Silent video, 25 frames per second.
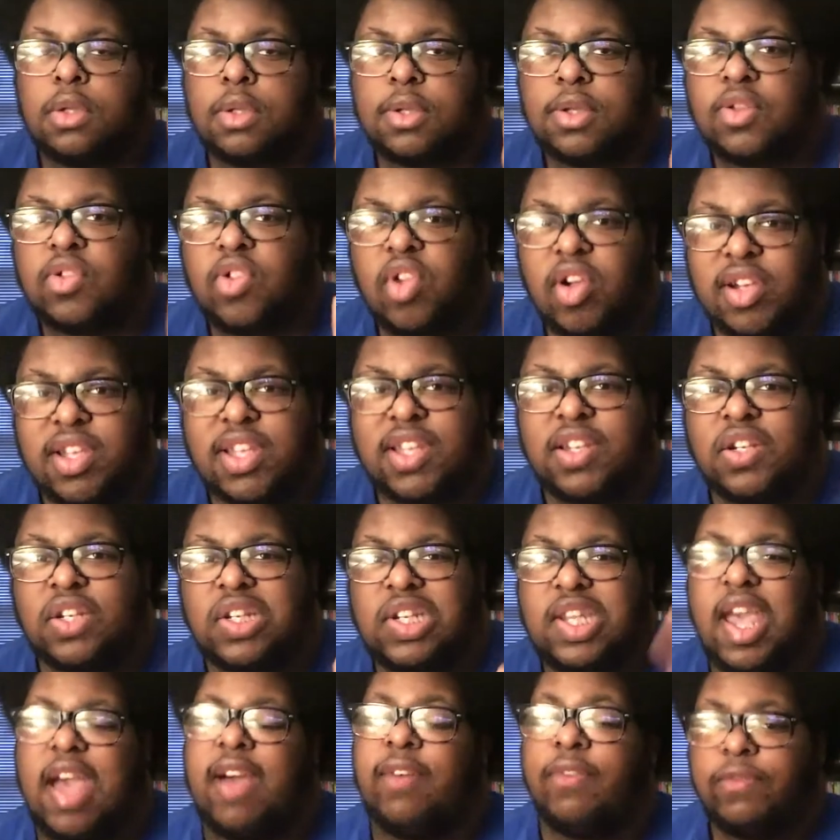looking
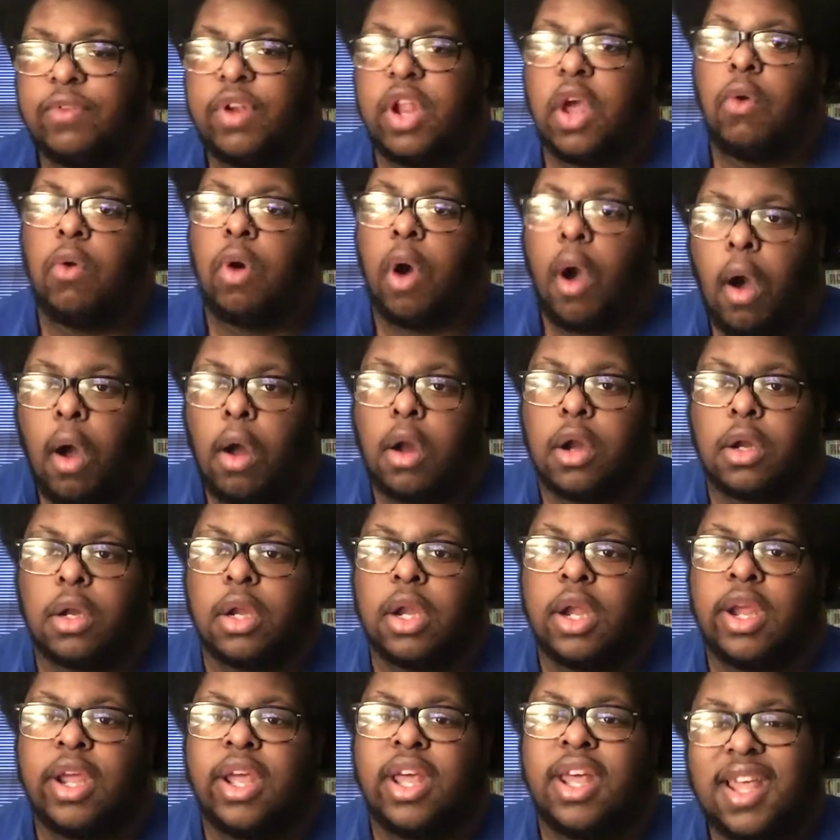Death Note
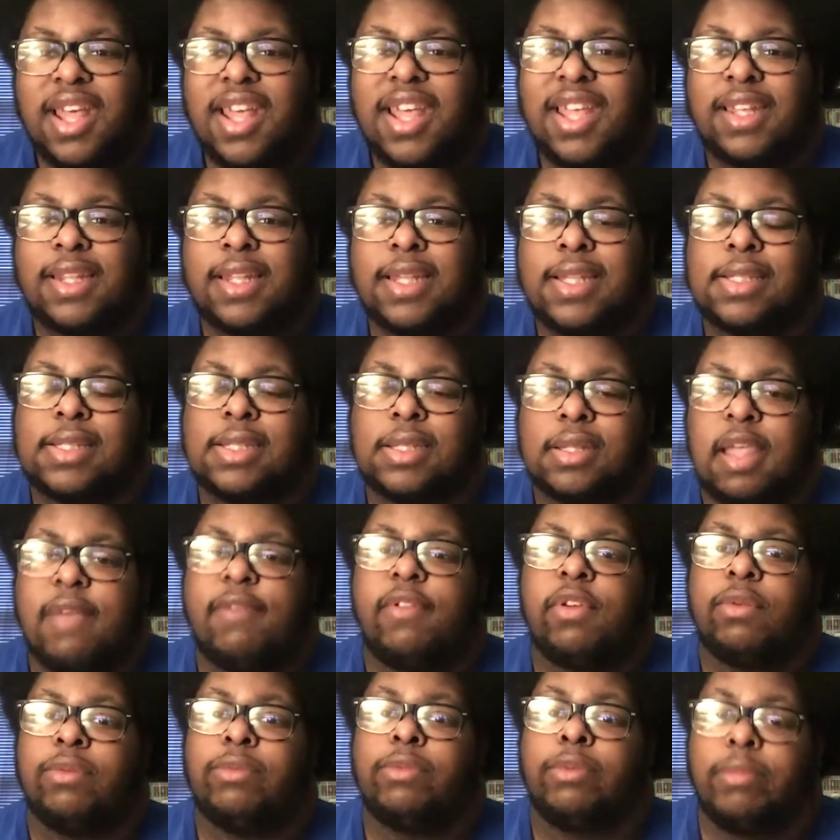art in his
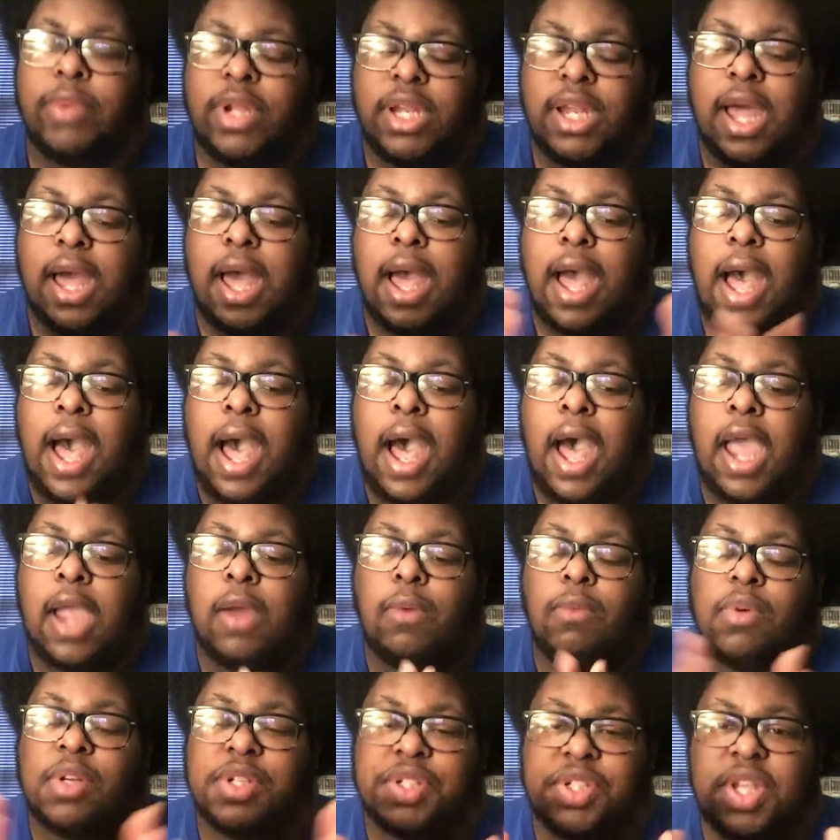living room, and I
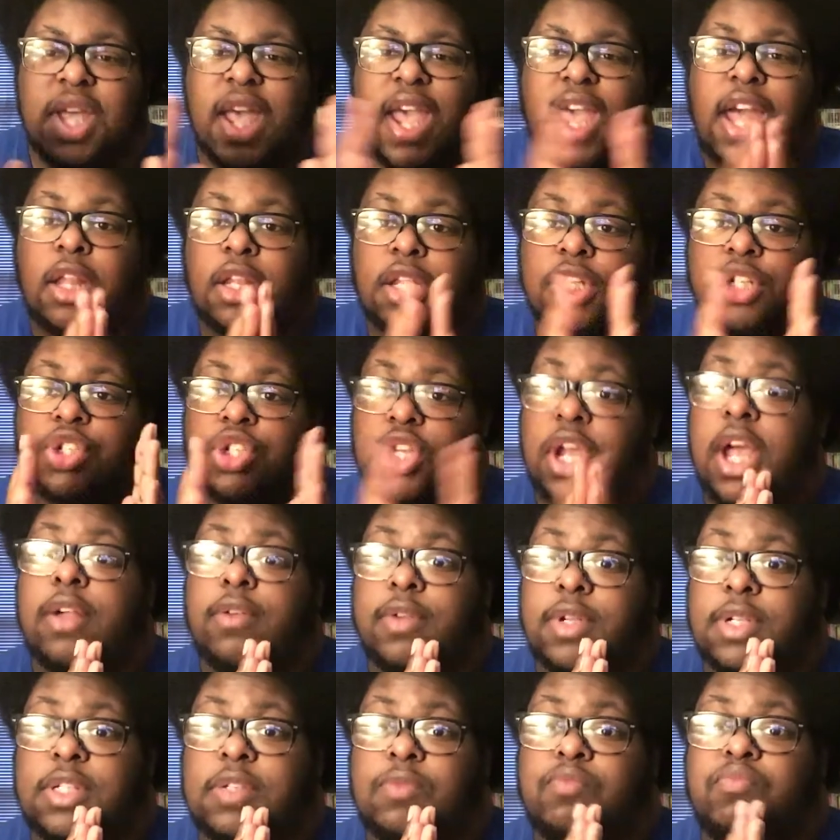was hella
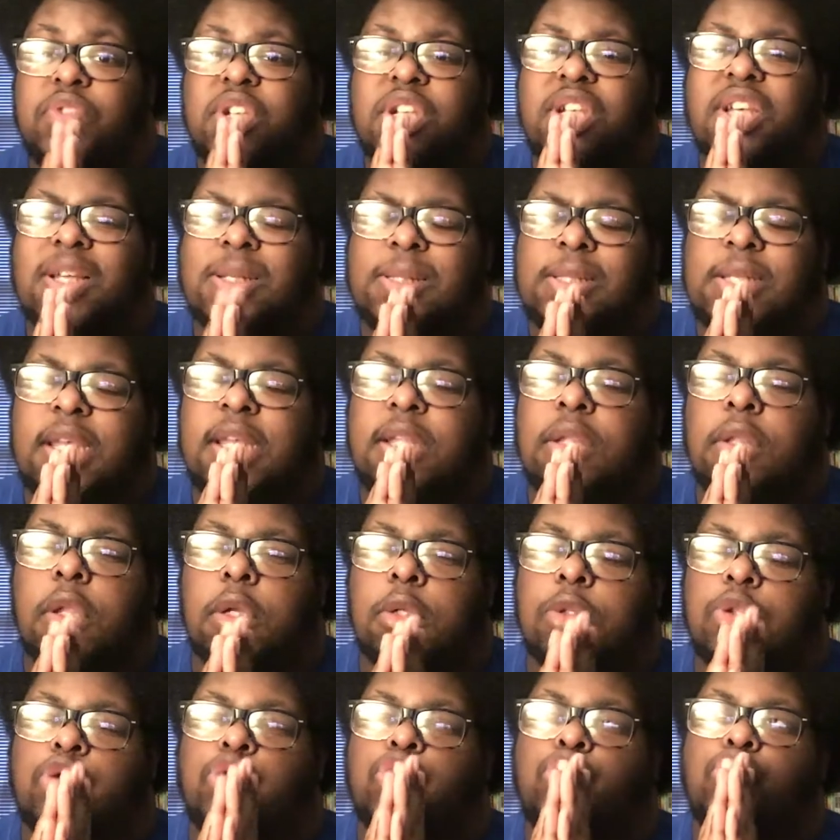jealous because it
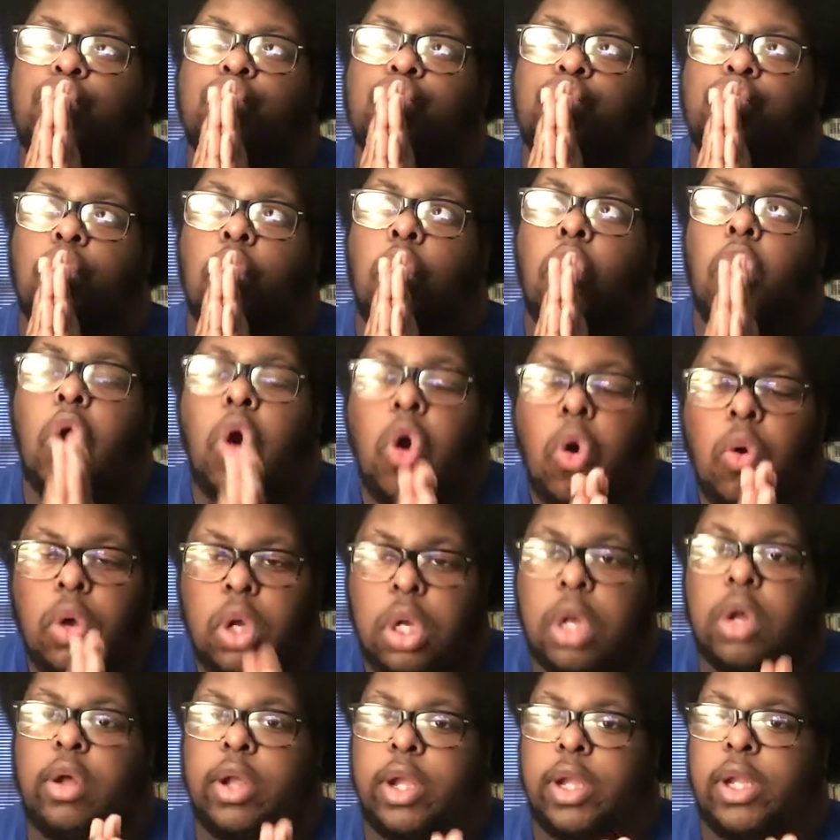looked so
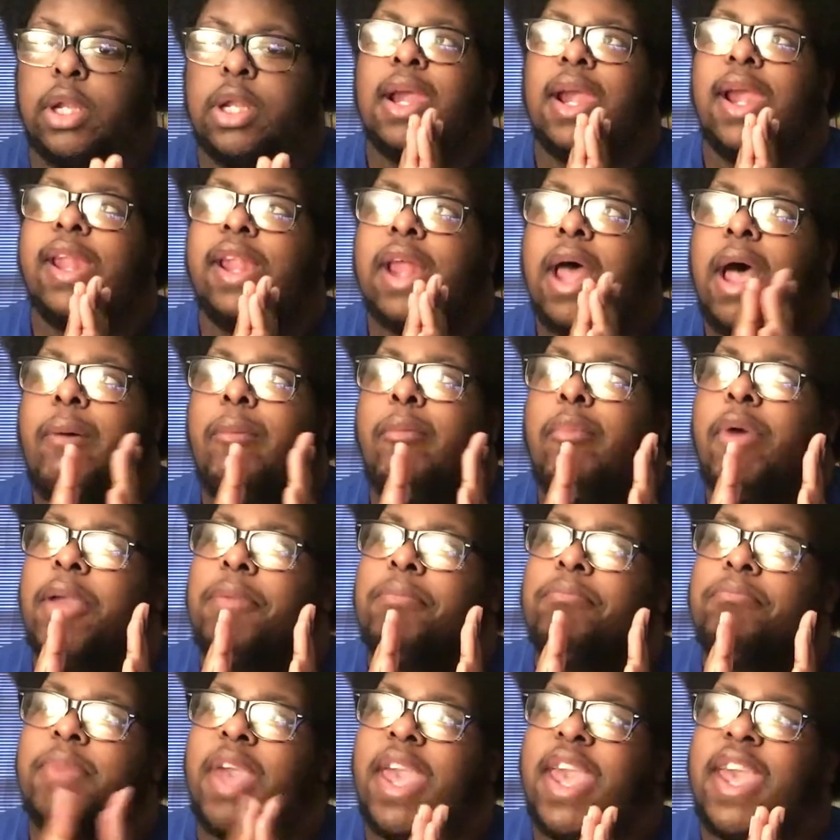good. And I'm like,
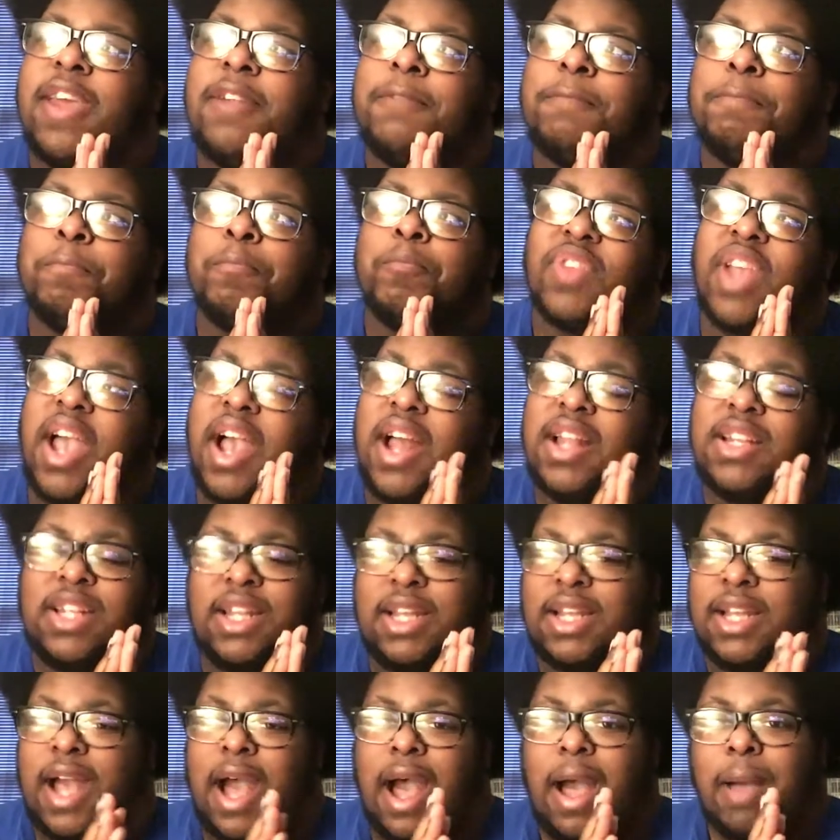man, I need
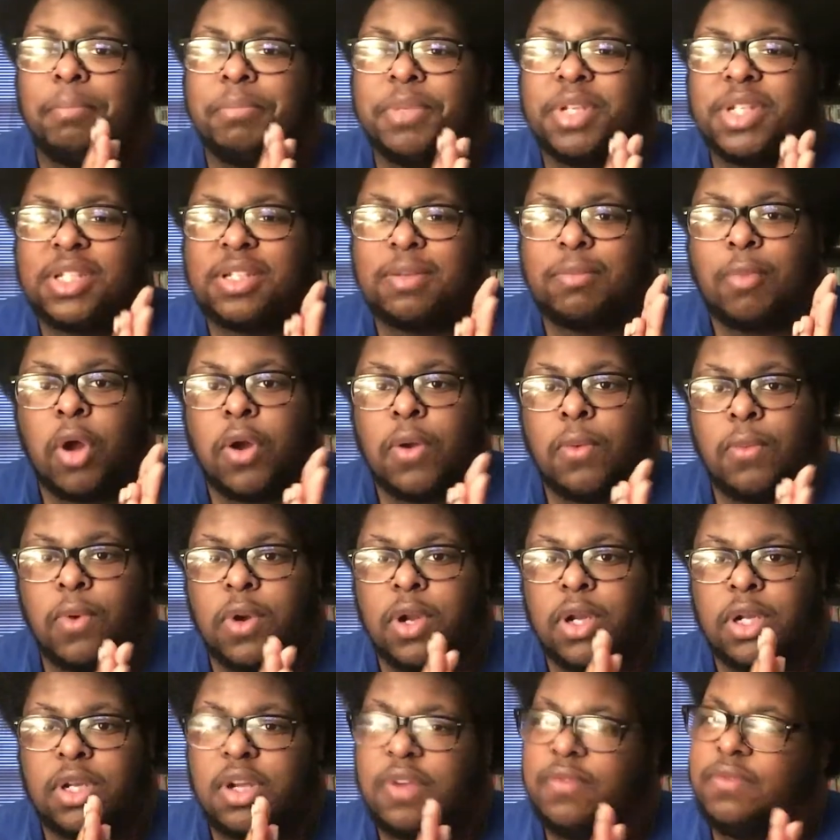to cop me some
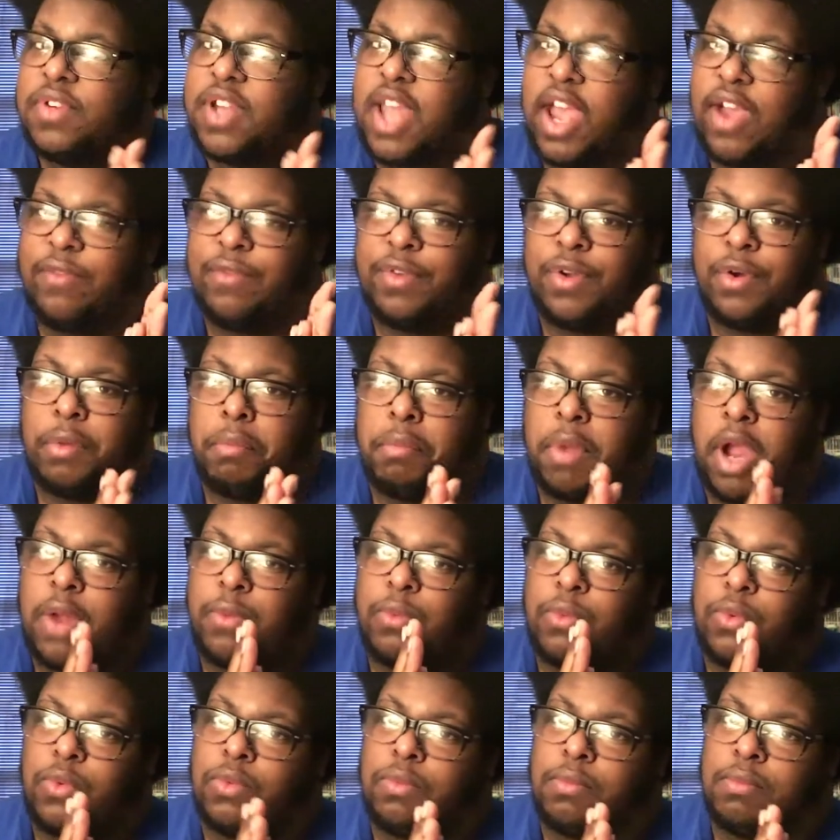artwork of Death Note in my
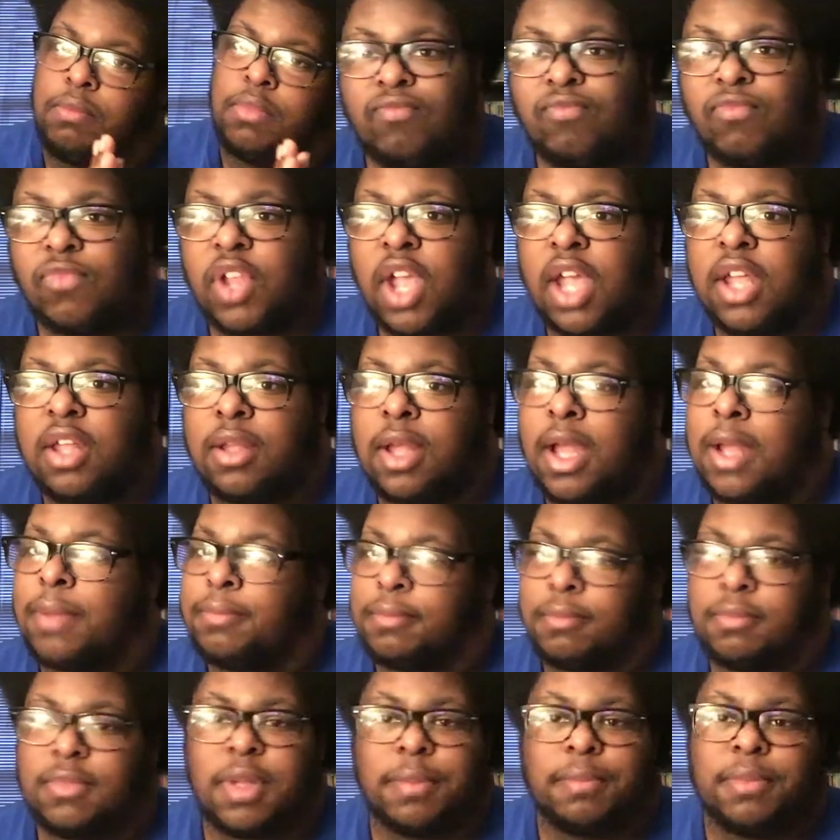room. I
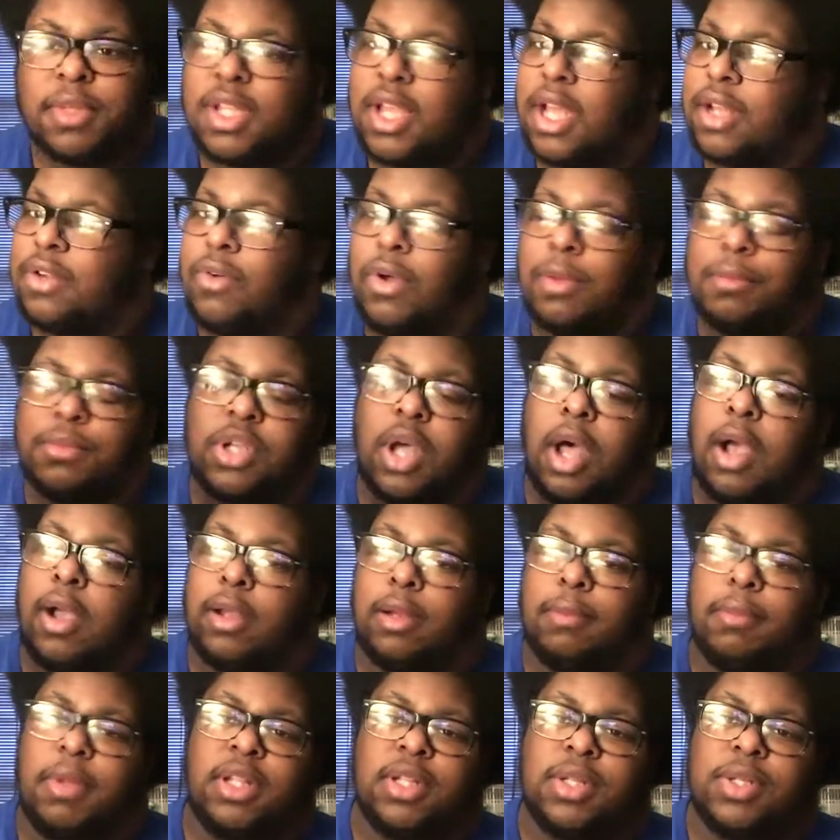know I'm talking
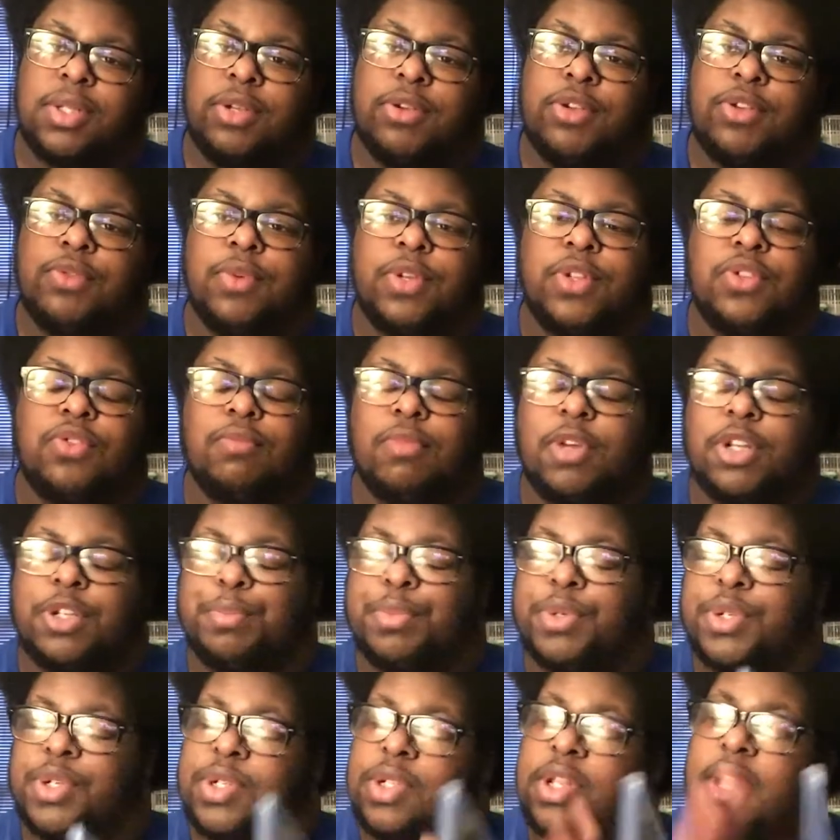about the series way too much,
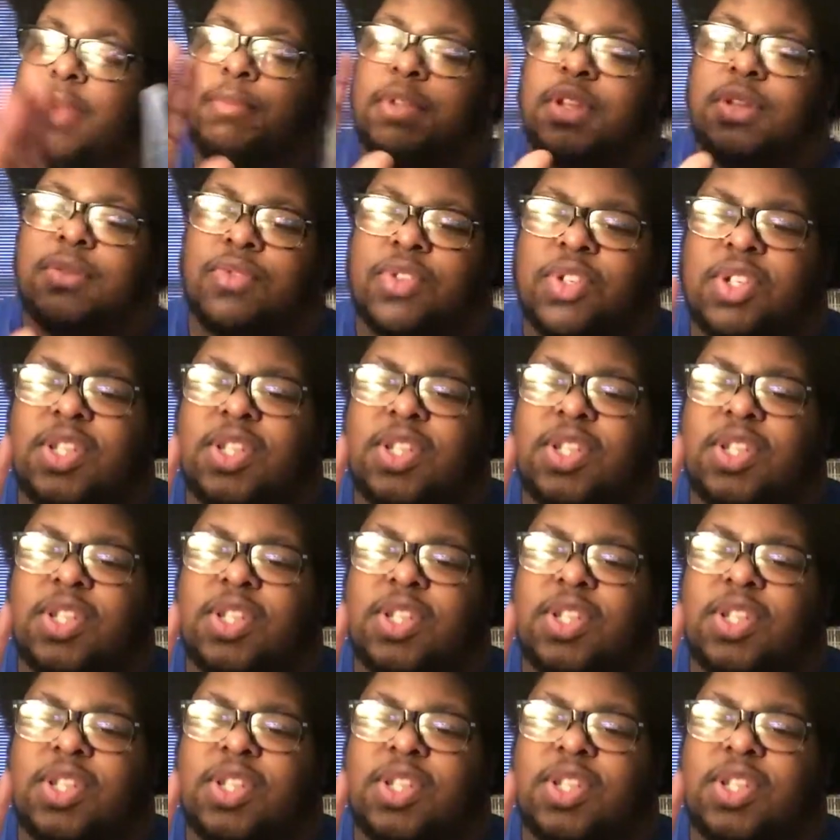but just let me